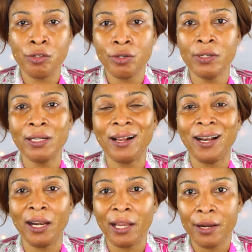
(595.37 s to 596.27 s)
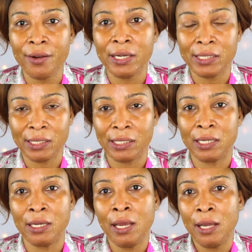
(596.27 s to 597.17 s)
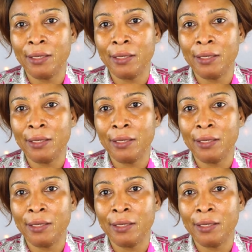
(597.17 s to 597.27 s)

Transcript: You could clearly see